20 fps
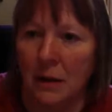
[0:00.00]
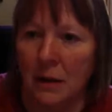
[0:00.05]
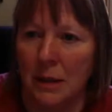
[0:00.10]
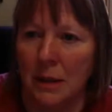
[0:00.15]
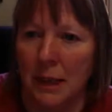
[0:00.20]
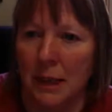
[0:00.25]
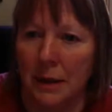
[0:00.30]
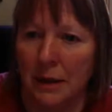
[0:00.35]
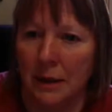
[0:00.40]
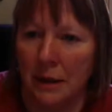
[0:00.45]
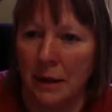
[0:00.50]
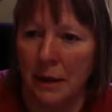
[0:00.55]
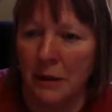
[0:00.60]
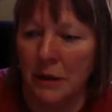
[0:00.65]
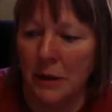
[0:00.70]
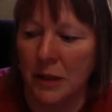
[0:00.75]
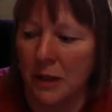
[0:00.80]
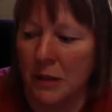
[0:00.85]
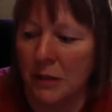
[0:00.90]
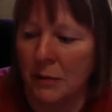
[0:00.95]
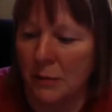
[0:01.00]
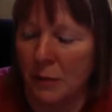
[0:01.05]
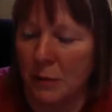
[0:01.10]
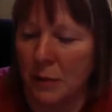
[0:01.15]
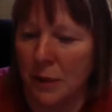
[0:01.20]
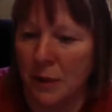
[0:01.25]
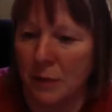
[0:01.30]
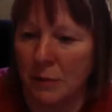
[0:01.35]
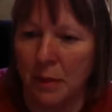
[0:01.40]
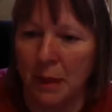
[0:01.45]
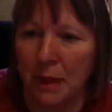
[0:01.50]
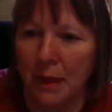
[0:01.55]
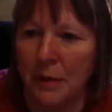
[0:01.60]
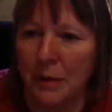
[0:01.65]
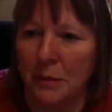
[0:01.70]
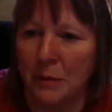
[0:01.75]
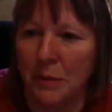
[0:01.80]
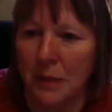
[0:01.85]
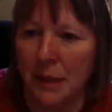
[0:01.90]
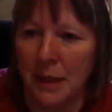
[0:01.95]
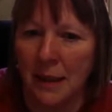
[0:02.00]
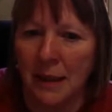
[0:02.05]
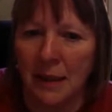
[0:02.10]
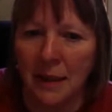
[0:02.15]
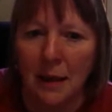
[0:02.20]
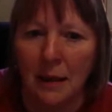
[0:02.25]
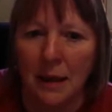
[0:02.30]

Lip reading: diagnosis from his biopsy.